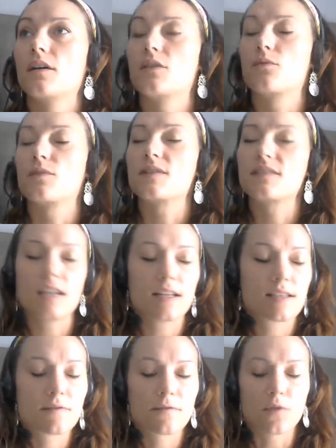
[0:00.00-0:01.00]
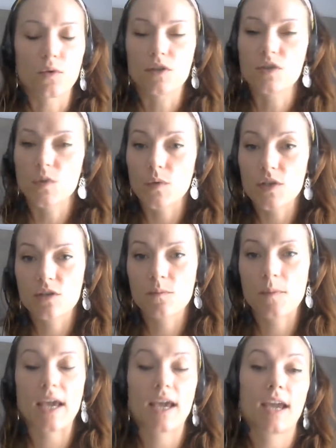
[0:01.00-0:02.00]
receipts for tuition
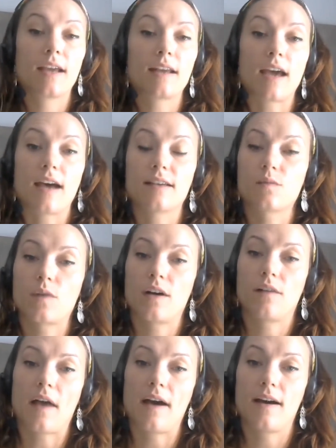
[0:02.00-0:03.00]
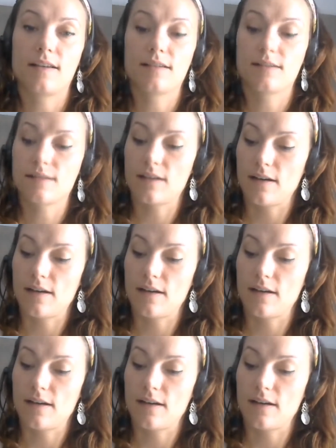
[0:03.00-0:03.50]
paid, as well as